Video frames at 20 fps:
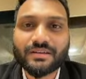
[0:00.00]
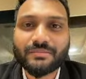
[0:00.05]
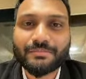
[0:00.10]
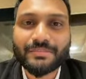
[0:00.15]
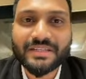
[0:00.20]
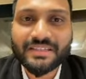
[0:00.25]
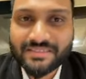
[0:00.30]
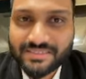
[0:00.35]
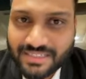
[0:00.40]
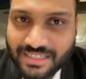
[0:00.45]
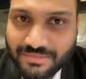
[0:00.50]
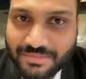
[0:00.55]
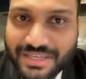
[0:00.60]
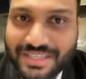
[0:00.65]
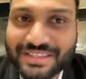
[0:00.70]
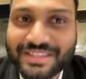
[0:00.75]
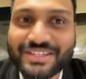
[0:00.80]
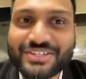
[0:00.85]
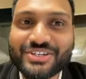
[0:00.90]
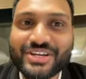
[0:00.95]
Please tell me
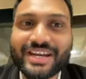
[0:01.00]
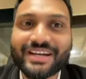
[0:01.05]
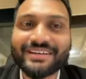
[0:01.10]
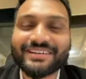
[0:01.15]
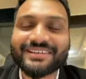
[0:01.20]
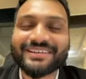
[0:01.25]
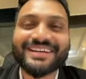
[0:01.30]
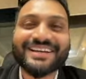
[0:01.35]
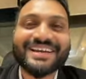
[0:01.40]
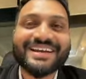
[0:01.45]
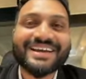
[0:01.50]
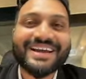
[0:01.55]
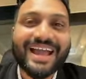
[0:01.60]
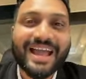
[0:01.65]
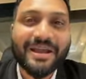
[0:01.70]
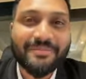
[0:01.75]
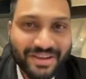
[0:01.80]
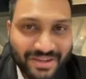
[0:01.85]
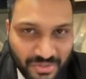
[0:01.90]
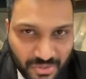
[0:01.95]
in the chat.
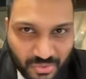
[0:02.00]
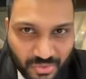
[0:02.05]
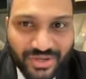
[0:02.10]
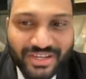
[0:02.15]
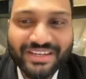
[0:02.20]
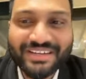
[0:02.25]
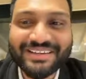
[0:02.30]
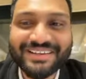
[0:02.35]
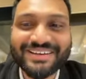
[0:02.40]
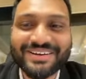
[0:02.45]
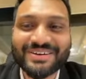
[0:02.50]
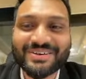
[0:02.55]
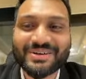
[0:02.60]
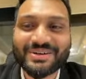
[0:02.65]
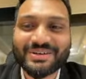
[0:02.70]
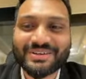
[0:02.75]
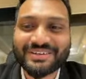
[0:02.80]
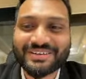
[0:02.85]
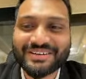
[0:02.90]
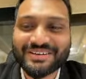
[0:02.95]
Am I going
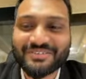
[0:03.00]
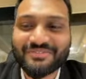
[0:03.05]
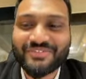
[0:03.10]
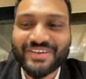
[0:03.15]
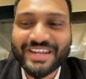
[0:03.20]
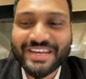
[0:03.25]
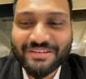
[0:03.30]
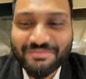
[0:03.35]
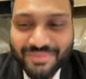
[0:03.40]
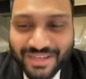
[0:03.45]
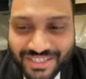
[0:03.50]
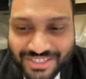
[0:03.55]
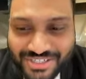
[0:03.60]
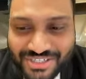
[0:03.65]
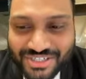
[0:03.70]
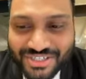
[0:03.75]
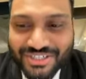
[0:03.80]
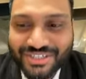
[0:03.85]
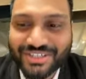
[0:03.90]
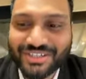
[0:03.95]
very
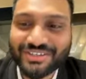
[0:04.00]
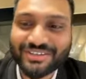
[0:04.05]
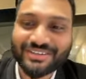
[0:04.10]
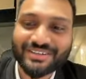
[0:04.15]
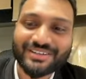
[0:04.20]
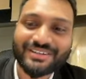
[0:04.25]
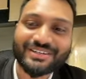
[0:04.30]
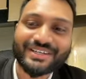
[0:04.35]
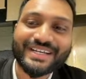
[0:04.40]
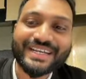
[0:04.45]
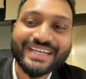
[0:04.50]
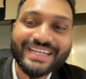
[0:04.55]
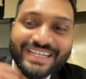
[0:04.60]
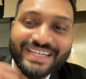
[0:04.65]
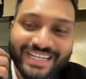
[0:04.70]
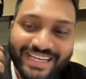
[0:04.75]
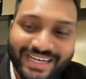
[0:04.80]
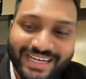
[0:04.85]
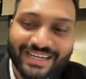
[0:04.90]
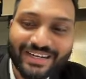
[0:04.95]
much
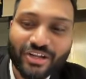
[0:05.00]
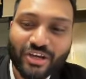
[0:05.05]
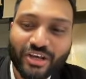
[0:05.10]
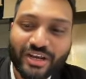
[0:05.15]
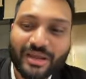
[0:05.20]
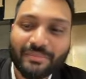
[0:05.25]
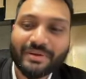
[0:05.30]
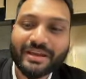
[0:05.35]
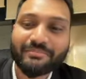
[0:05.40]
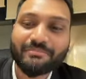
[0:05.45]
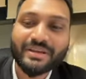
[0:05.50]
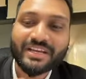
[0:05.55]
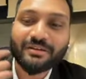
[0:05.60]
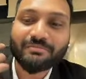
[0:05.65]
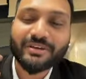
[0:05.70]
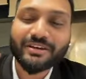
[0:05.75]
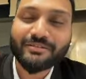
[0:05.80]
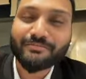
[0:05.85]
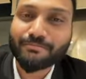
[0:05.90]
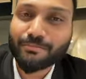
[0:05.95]
detailed or am I
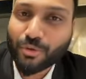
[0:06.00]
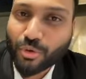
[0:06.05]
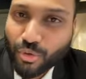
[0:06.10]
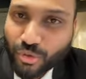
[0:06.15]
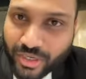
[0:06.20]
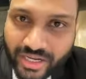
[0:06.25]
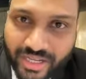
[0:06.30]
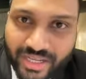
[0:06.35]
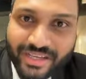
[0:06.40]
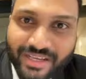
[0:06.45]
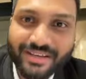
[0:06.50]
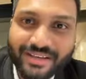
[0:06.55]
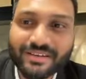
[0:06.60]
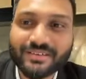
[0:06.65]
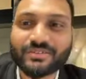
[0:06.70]
becoming boring?